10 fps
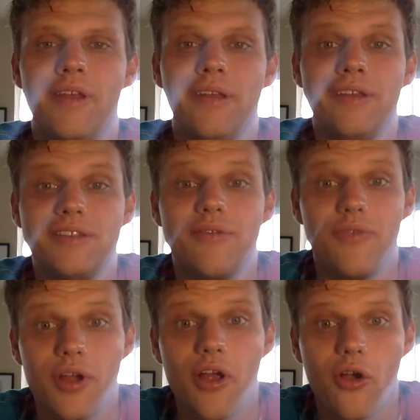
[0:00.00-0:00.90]
It's a
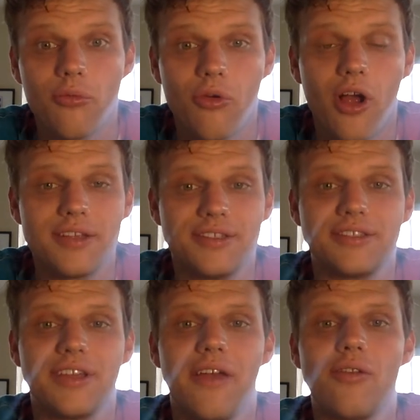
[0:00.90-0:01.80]
very hard
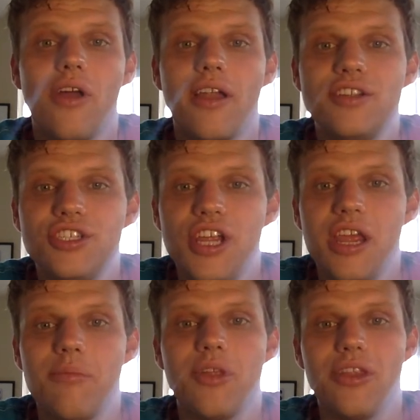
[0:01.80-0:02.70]
process. I have a lot of
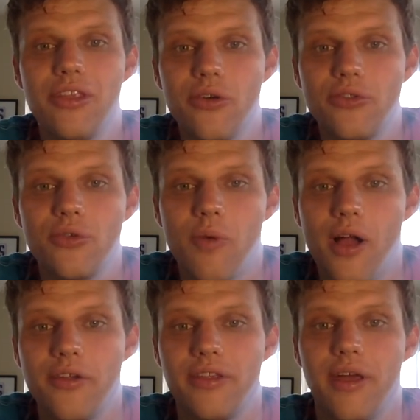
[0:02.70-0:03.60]
shame and guilt
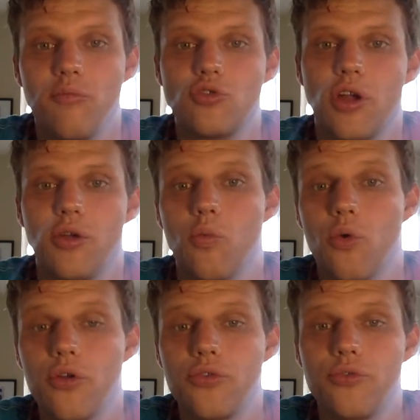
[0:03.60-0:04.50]
around it that I'm trying to
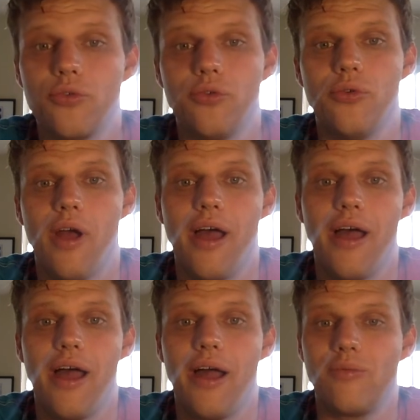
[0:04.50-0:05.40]
work through
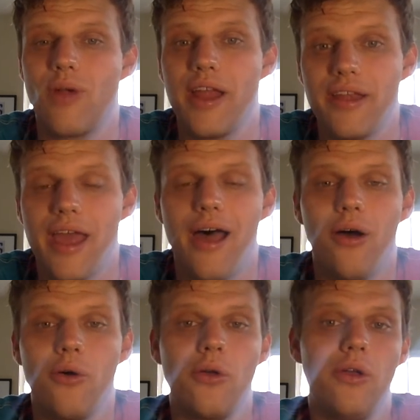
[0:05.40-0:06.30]
right
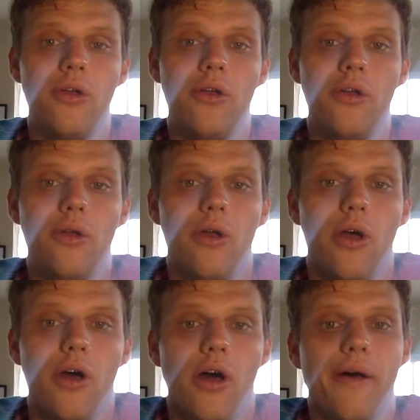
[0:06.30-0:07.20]
now.
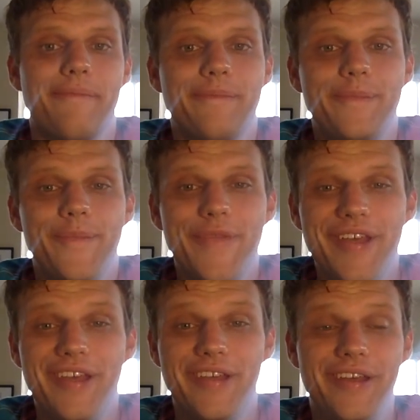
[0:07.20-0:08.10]

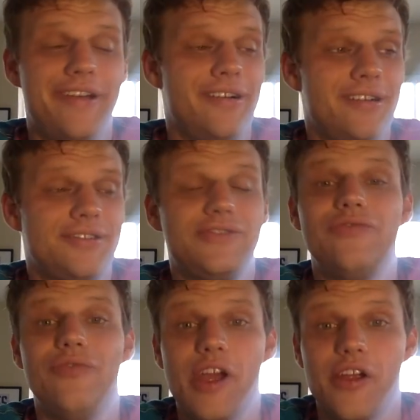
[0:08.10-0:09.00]
It's
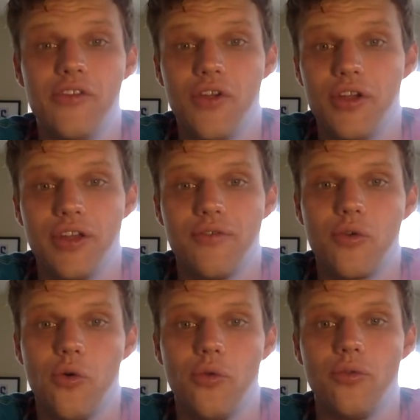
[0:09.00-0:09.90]
very, very difficult.